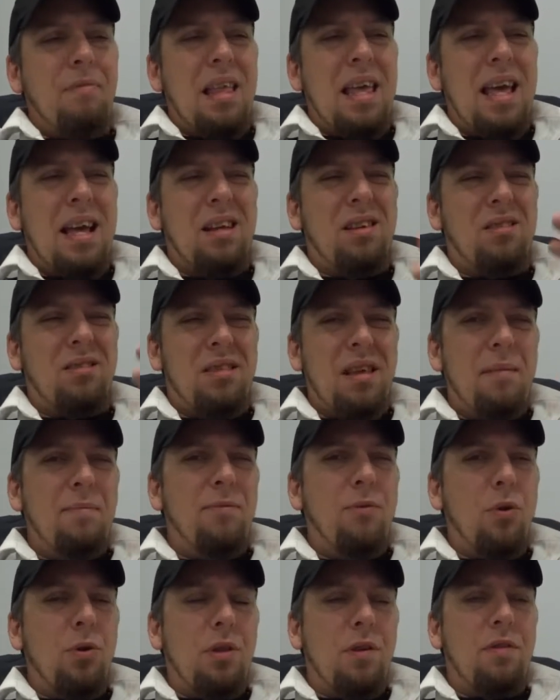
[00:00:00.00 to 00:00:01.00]

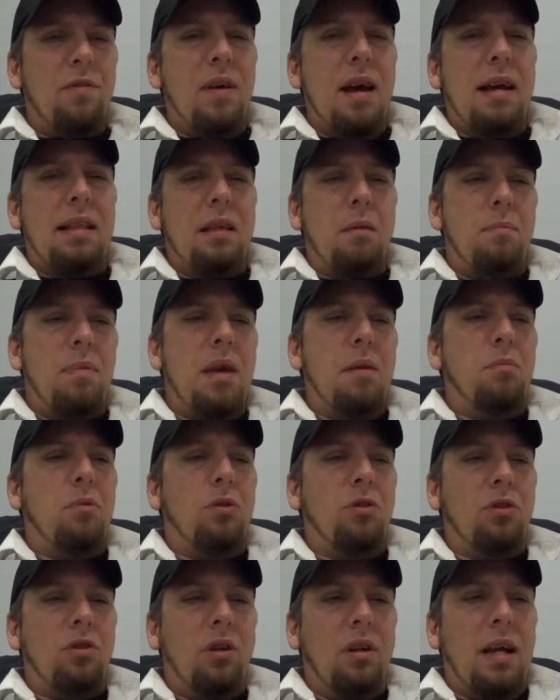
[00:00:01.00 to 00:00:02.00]
Except for the fact that
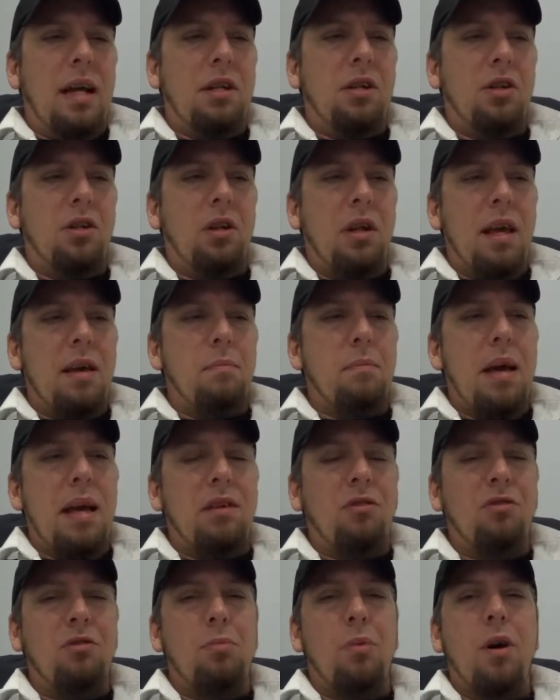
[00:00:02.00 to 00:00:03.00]
people legislate
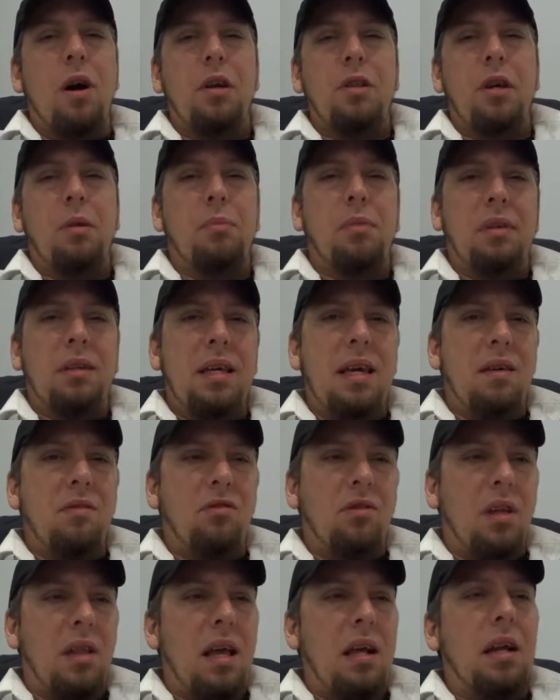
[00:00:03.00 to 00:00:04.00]
based upon their
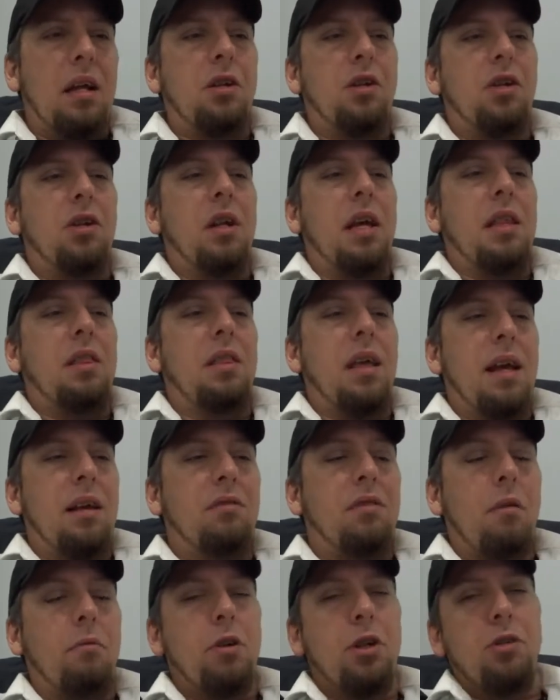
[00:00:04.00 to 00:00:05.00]
beliefs, and they legislate
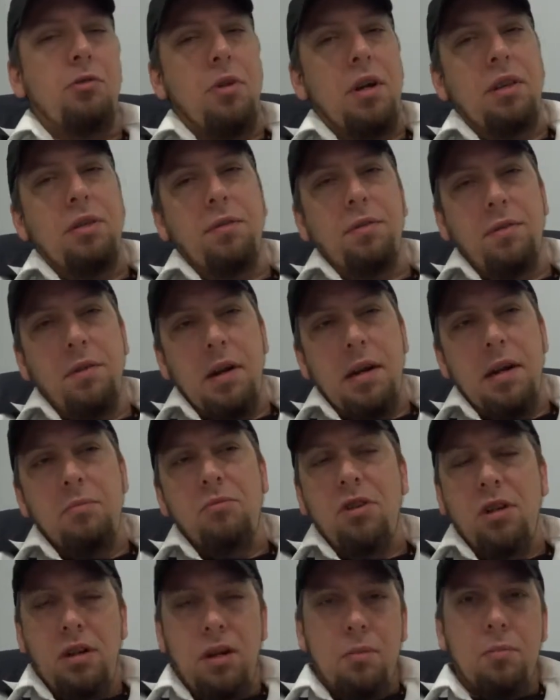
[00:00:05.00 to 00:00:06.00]
things that restrict the
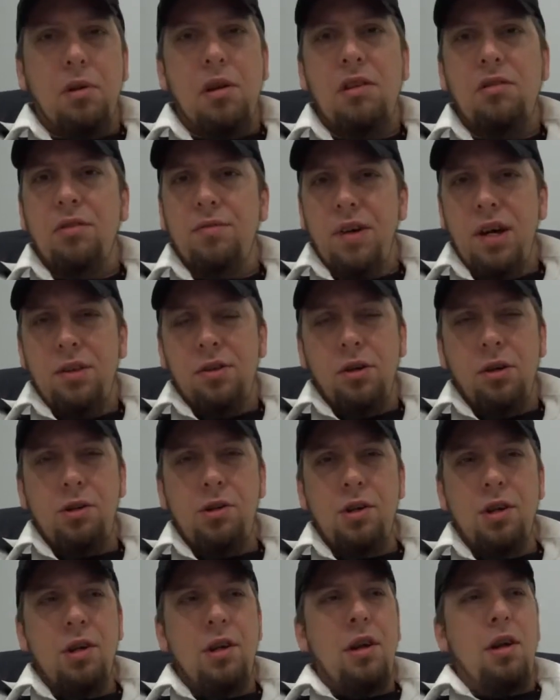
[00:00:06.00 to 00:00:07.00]
freedoms and liberties of others,